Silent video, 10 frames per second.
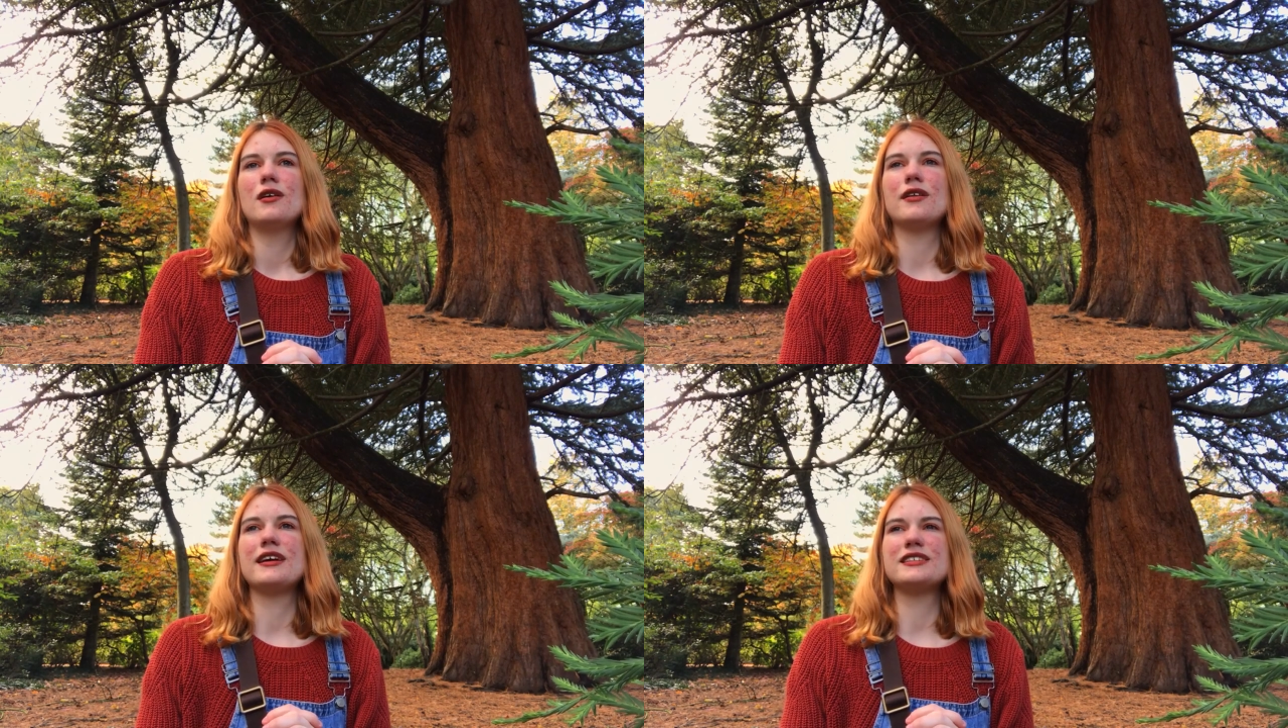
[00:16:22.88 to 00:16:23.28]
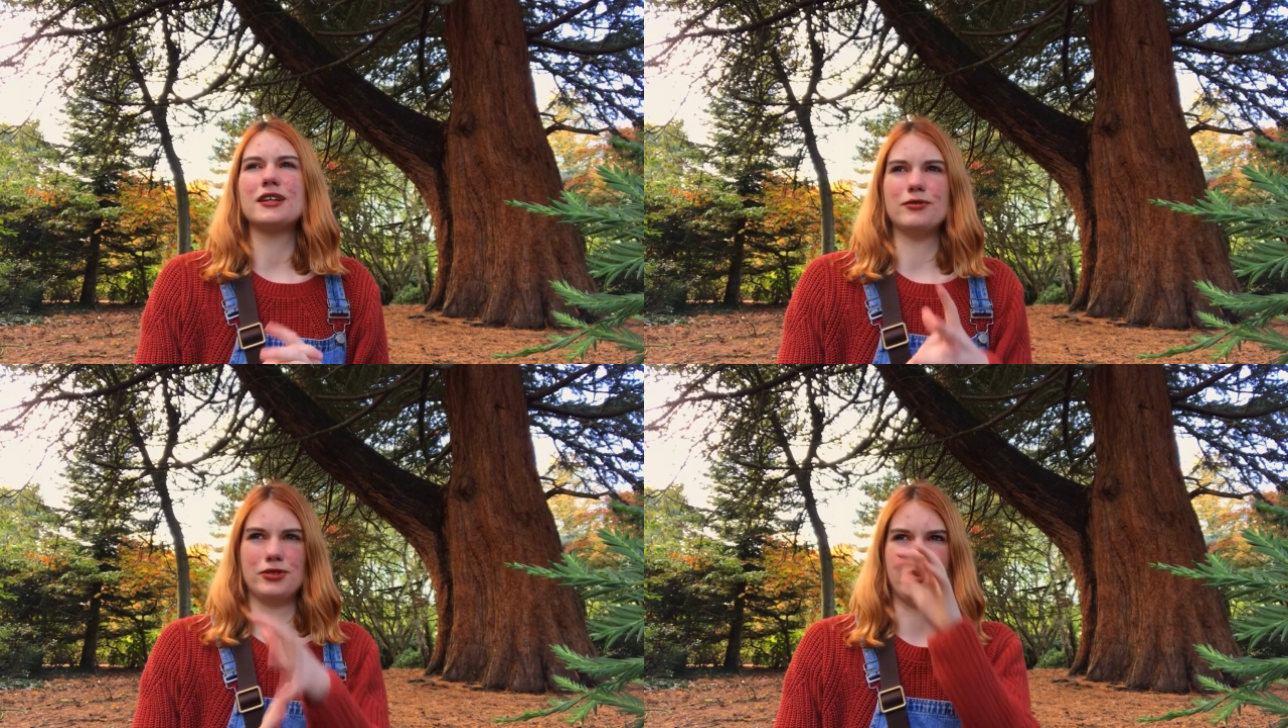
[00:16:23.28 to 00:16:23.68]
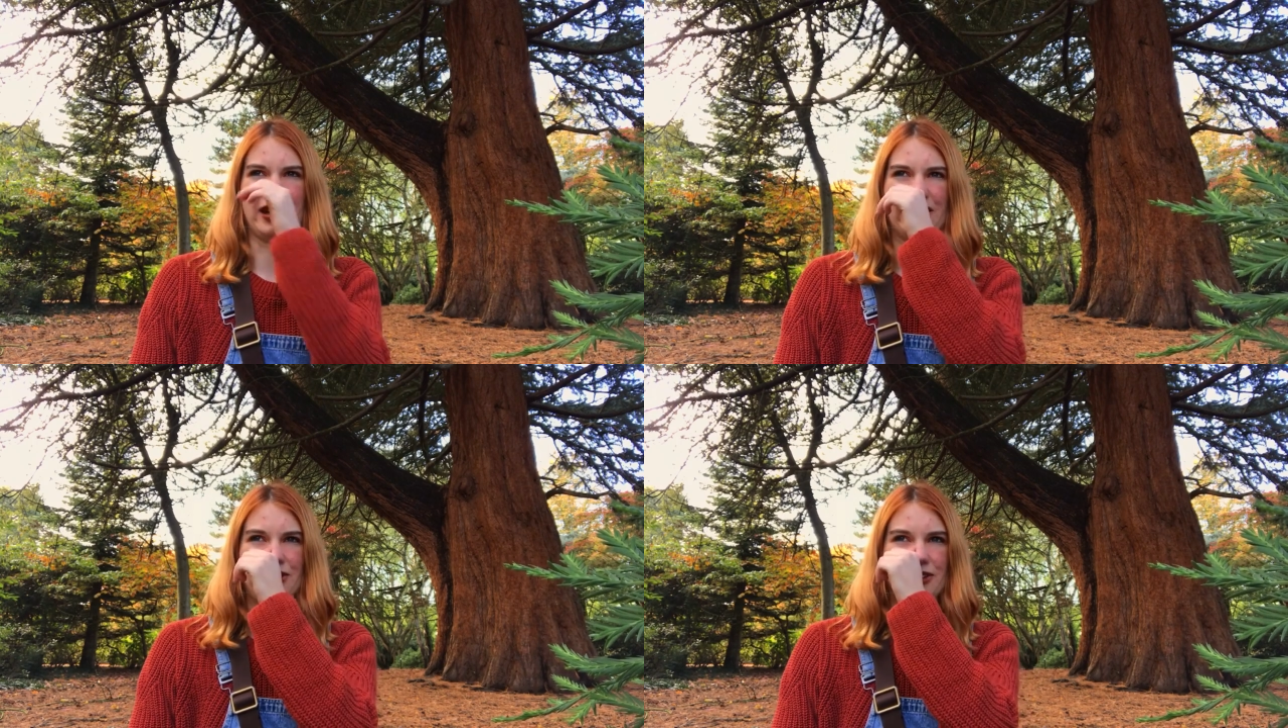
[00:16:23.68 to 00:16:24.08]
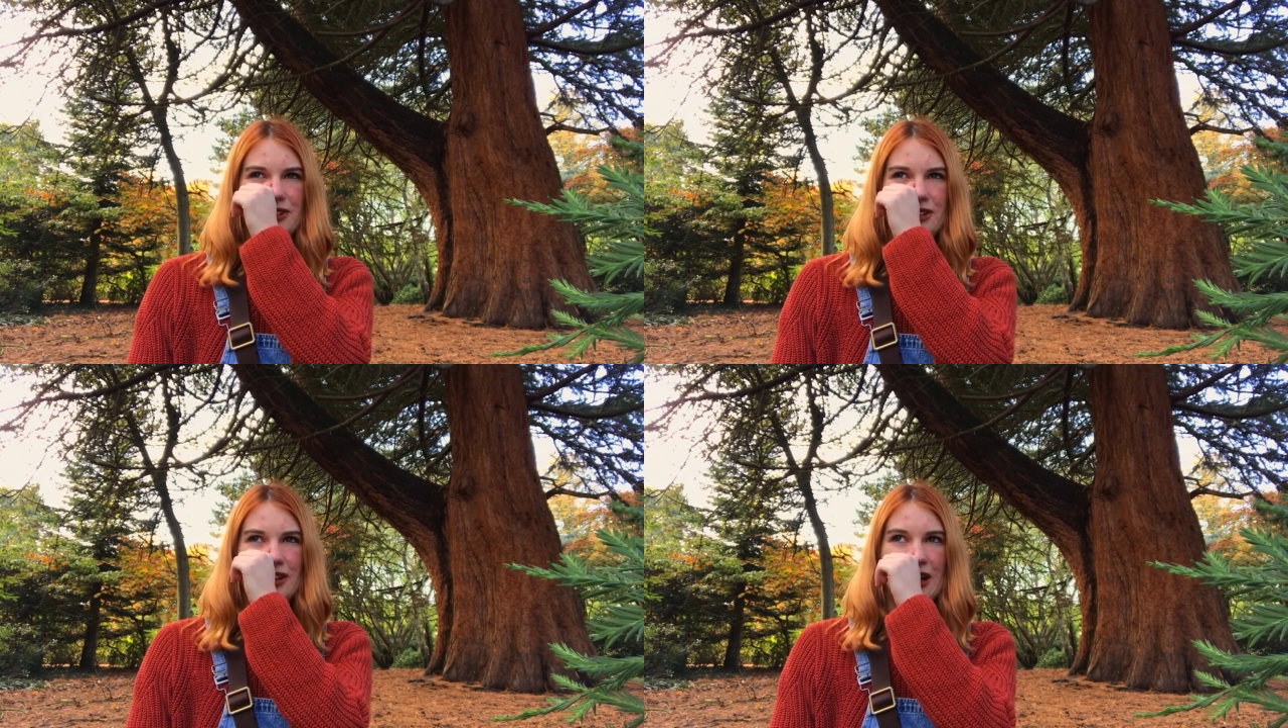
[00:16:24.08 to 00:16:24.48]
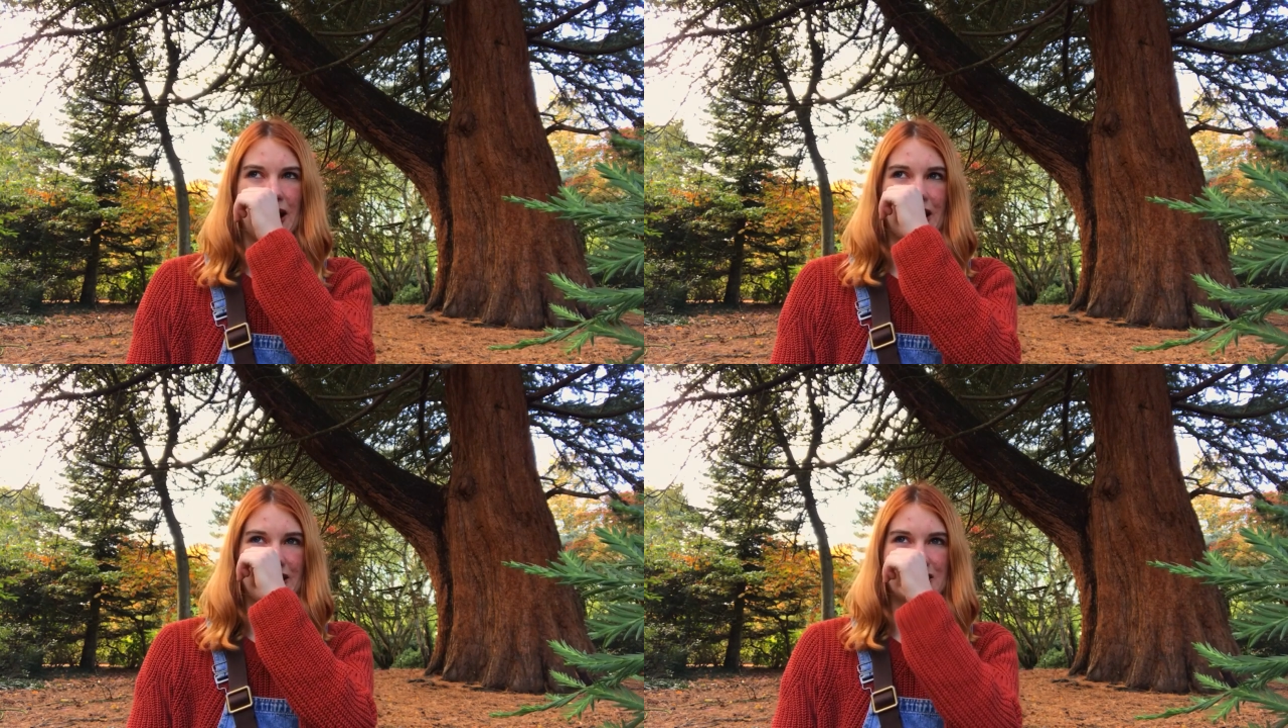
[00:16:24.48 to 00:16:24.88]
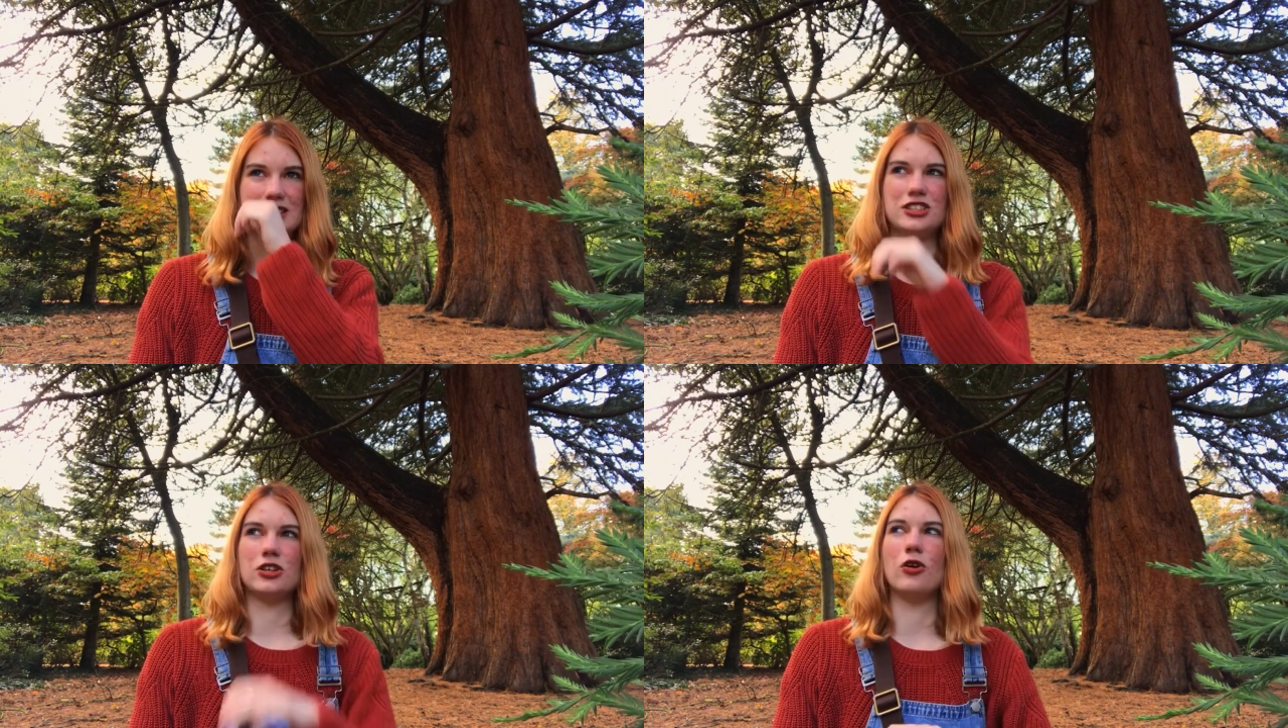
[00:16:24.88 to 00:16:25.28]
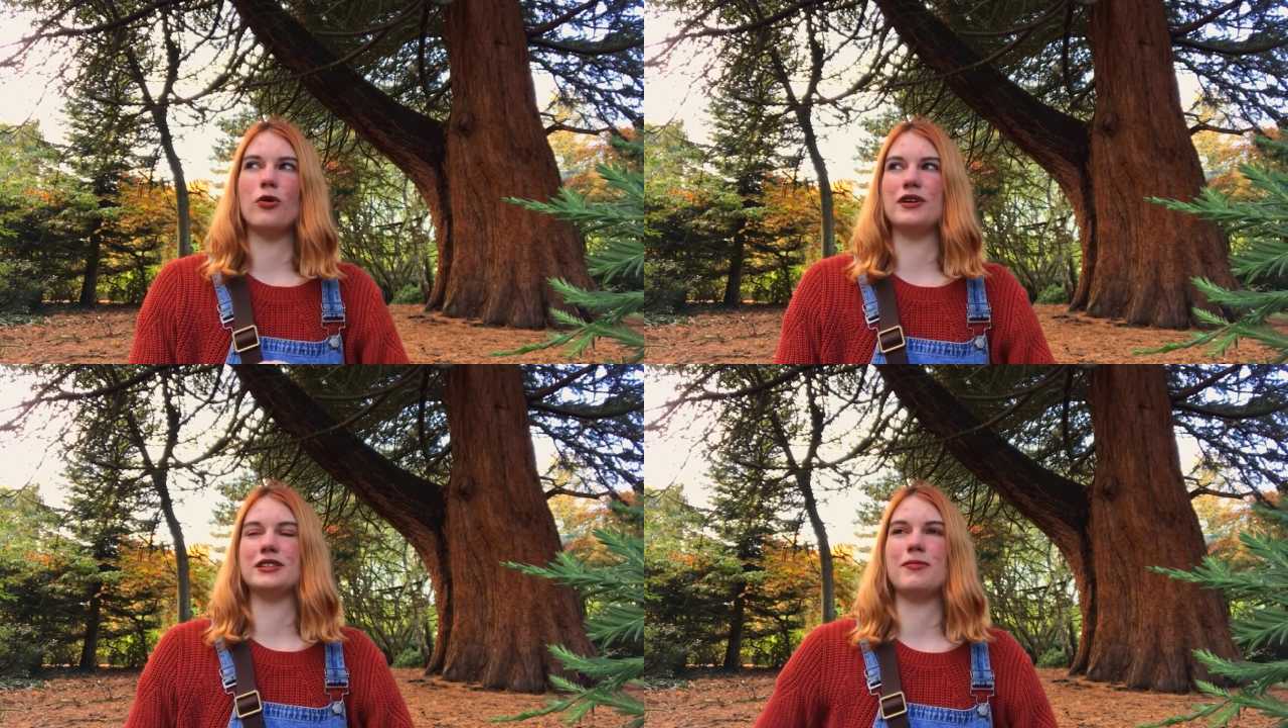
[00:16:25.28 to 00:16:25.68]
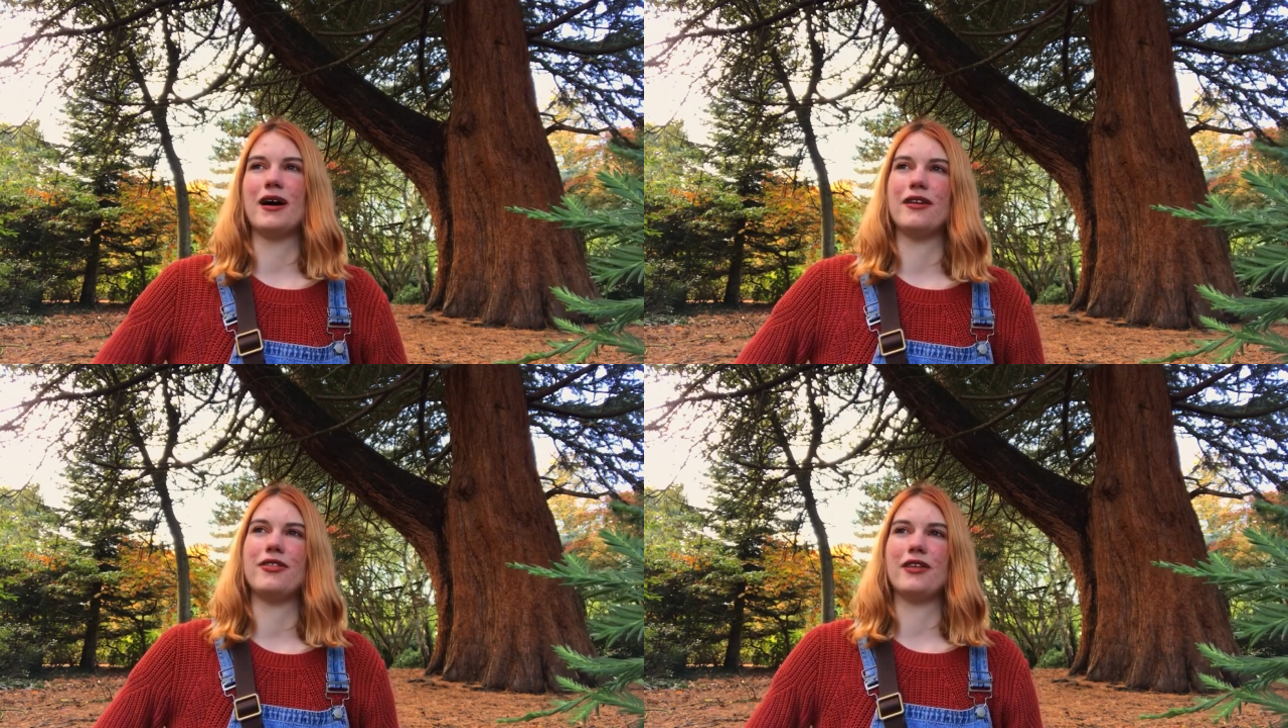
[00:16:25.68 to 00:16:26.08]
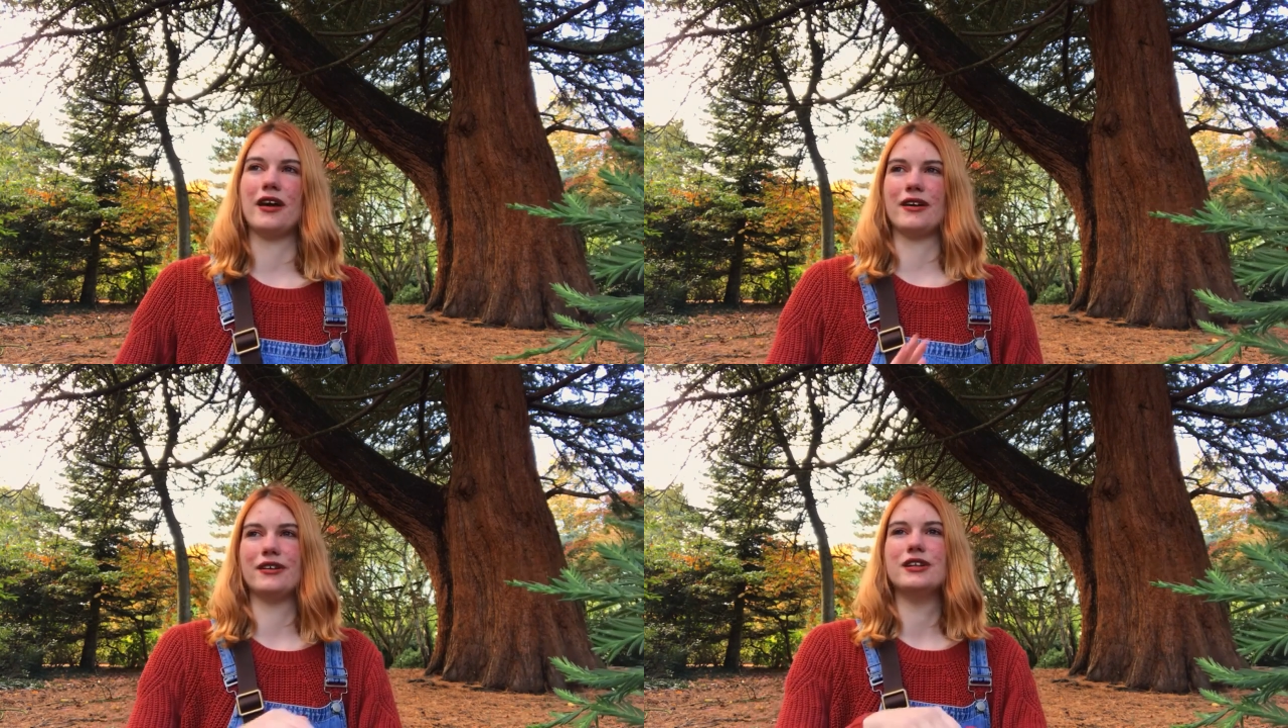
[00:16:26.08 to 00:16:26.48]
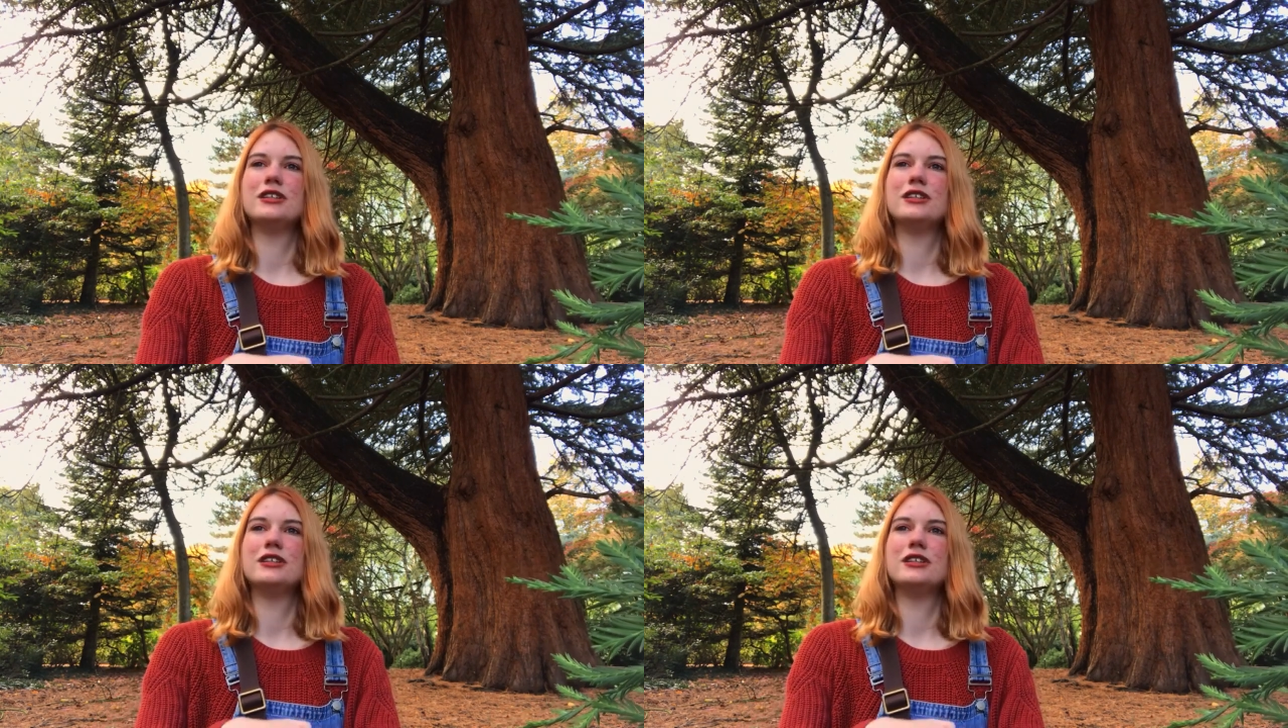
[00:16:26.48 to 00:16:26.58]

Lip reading: Things come to an end, and it's not always a bad thing.